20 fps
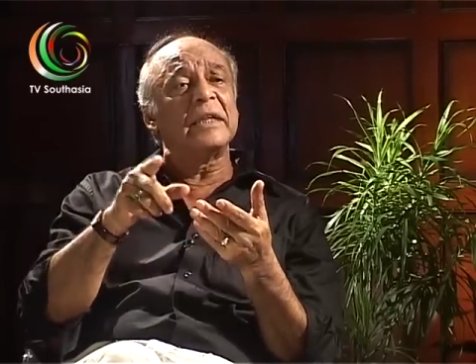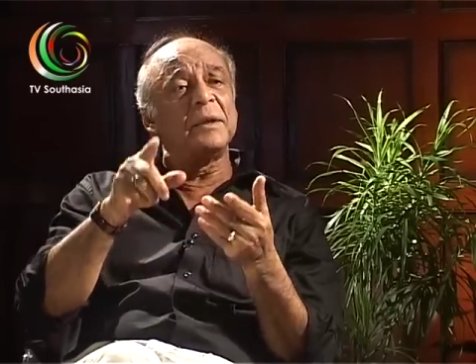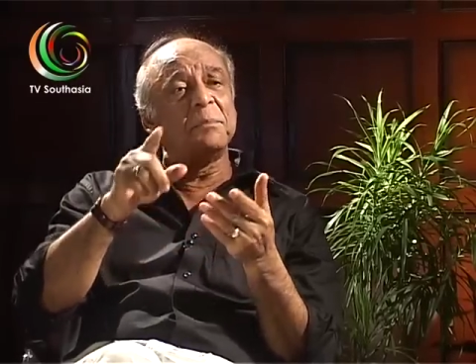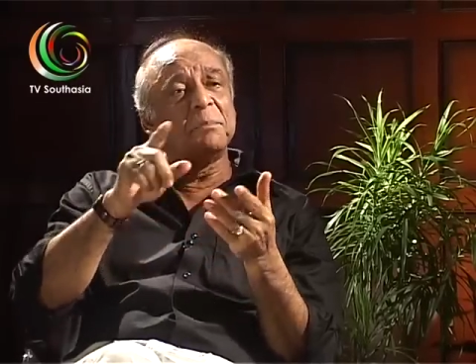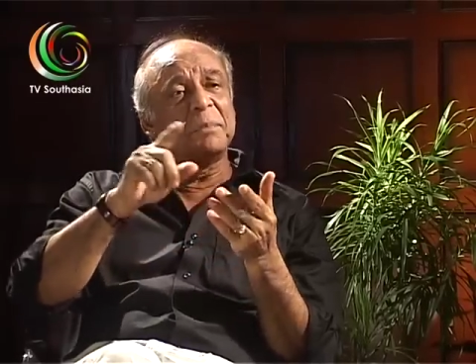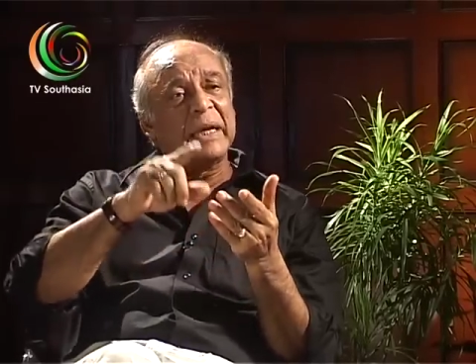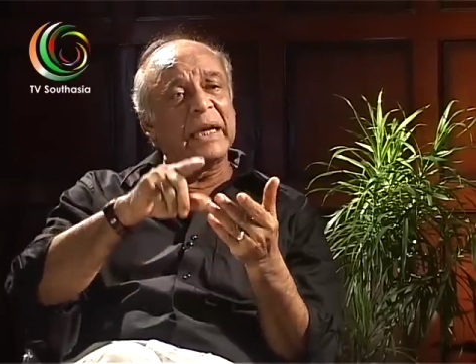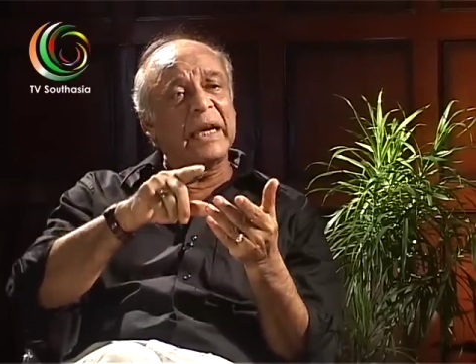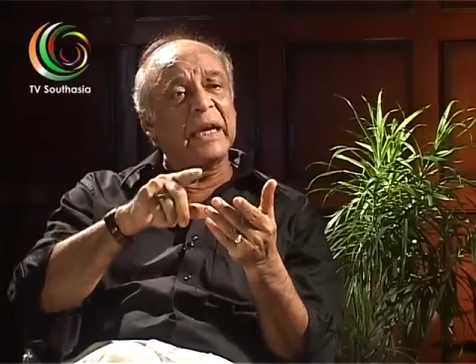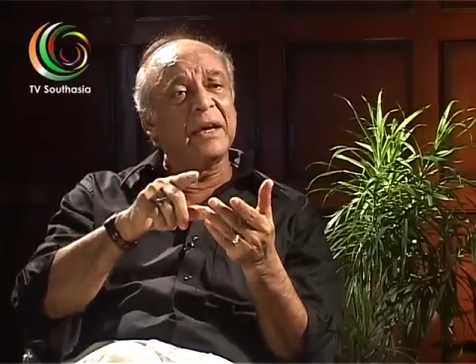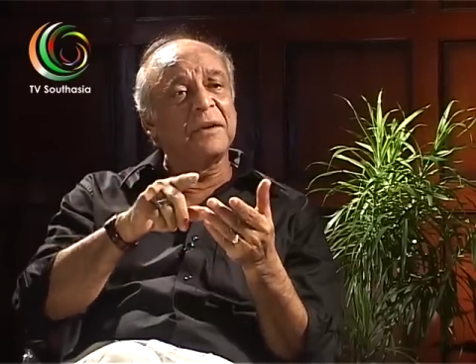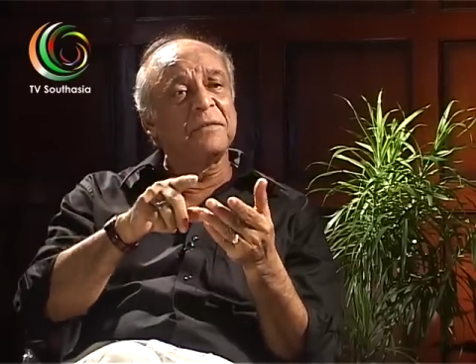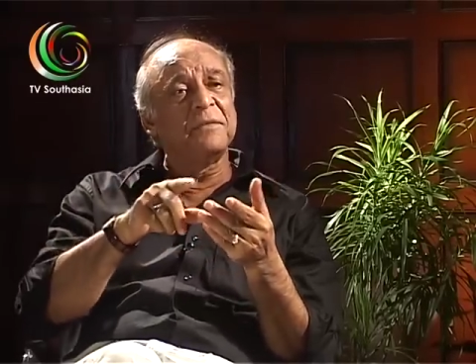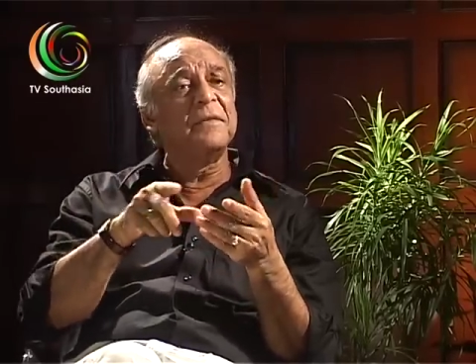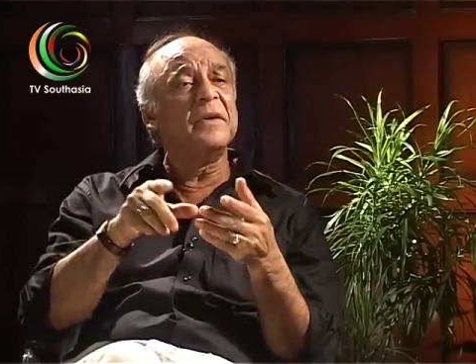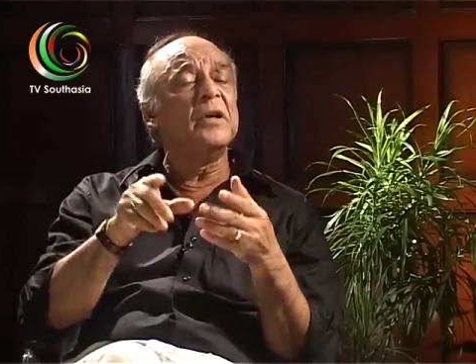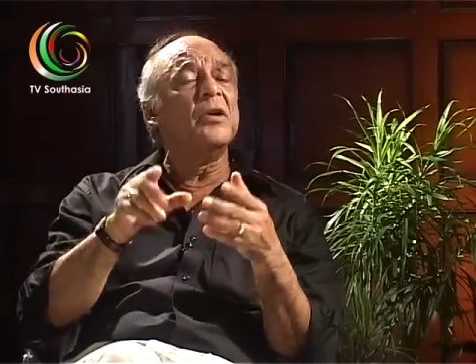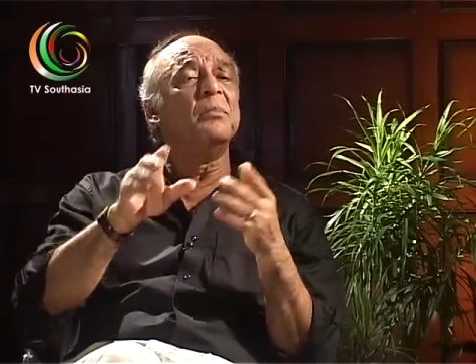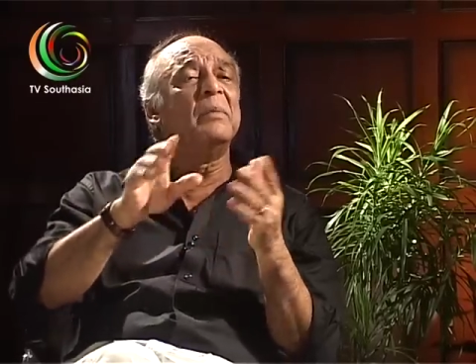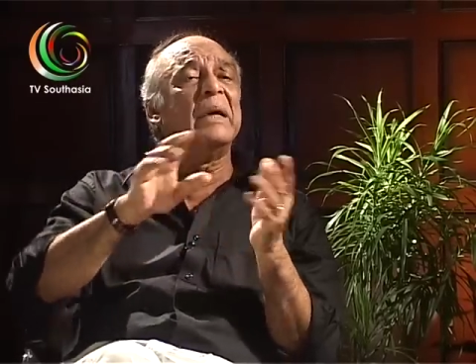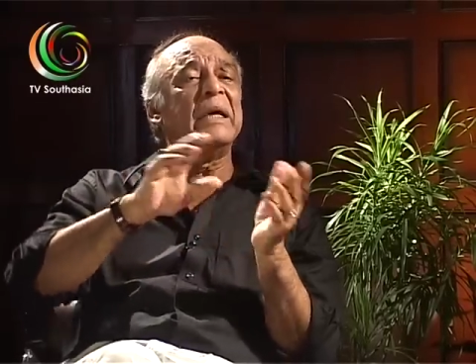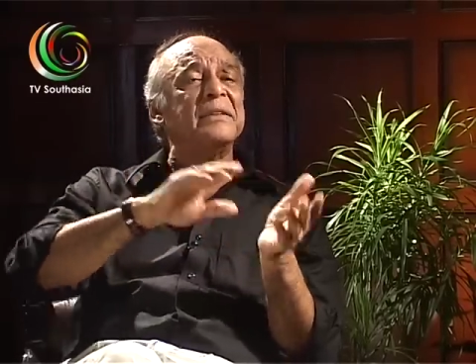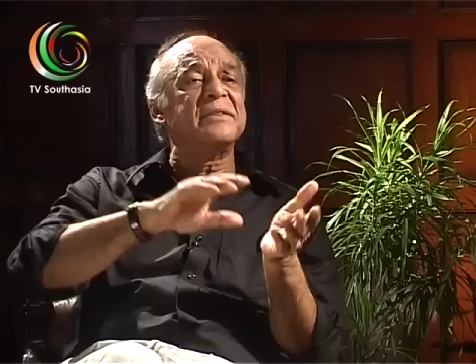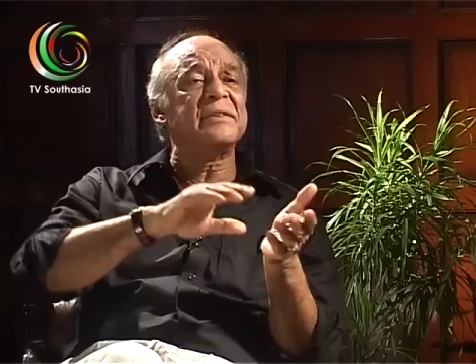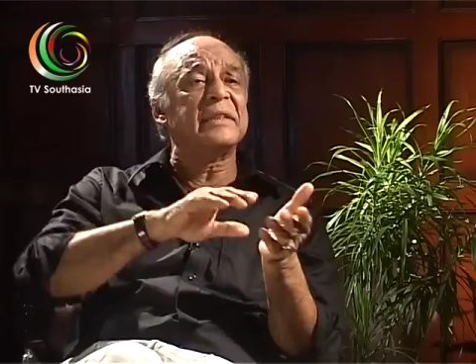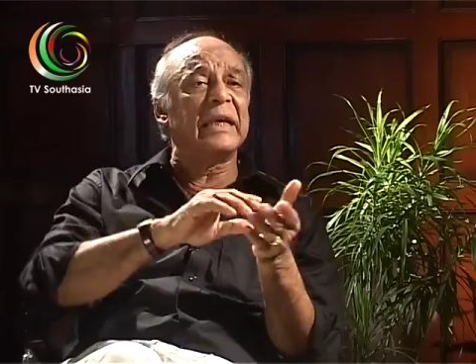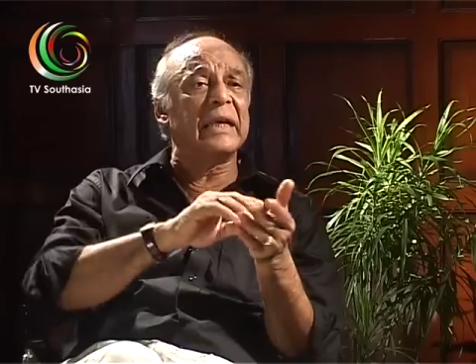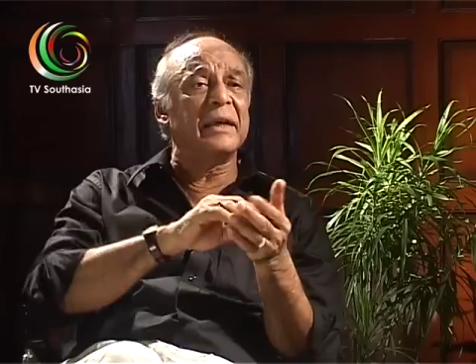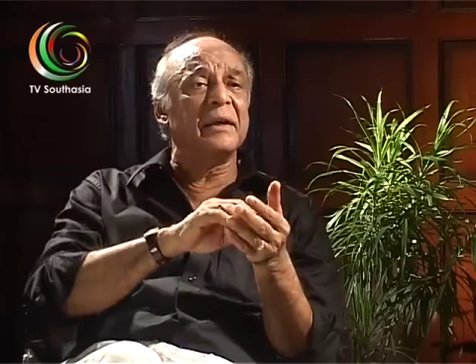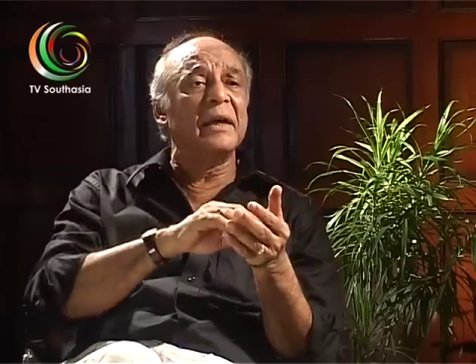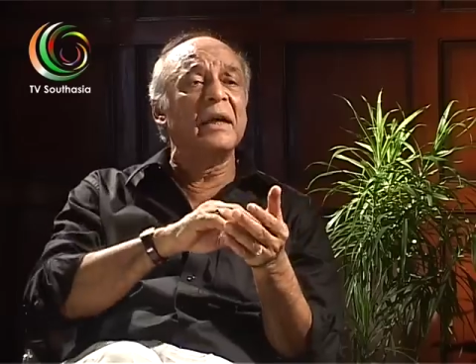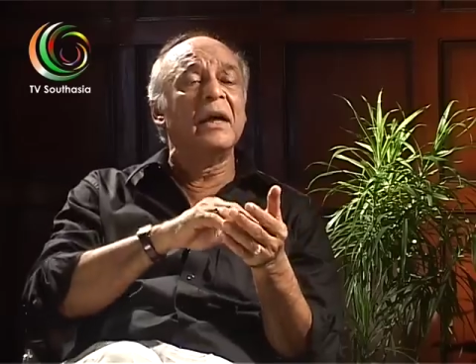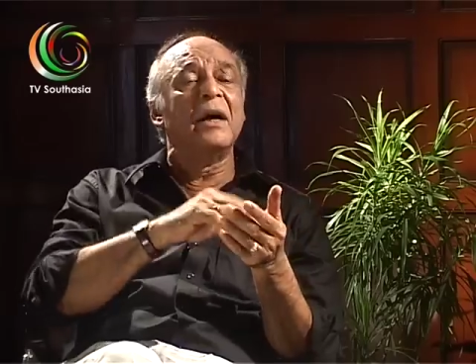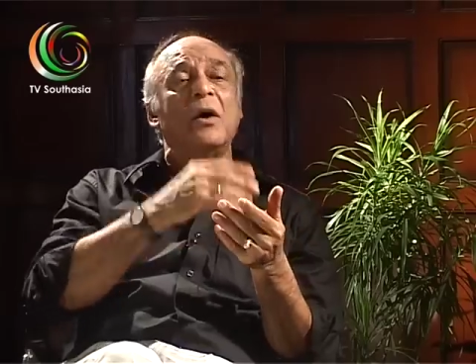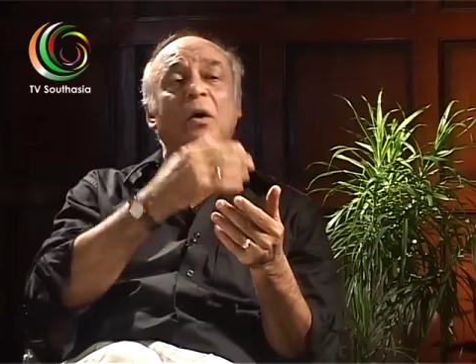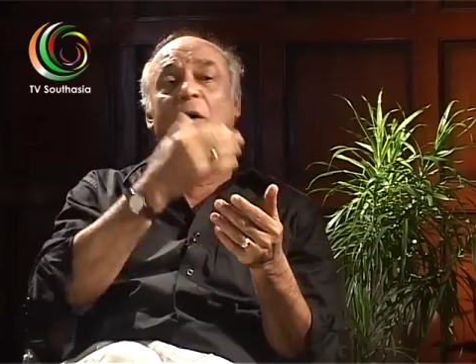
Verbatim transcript: and behave, you may stay.